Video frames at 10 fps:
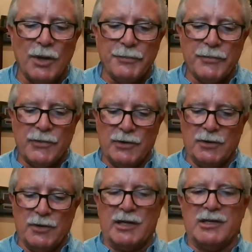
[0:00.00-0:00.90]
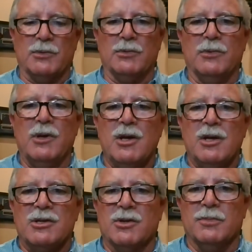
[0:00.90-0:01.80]
Well, okay, so
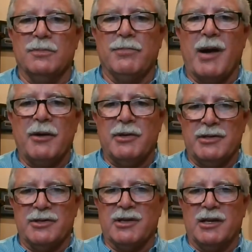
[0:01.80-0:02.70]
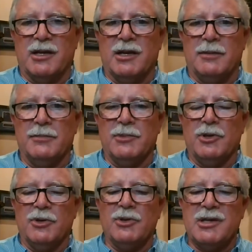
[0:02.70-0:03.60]
so biodiesel is going to come.
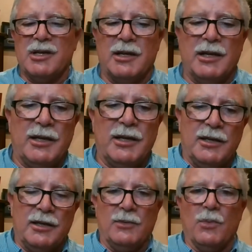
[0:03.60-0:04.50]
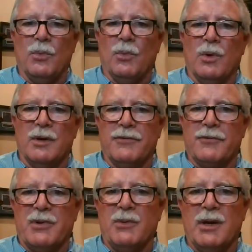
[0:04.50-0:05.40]
You're usually going to get it one of
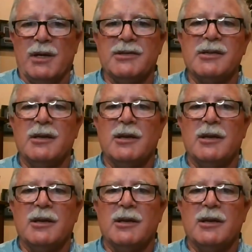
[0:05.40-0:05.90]
three ways.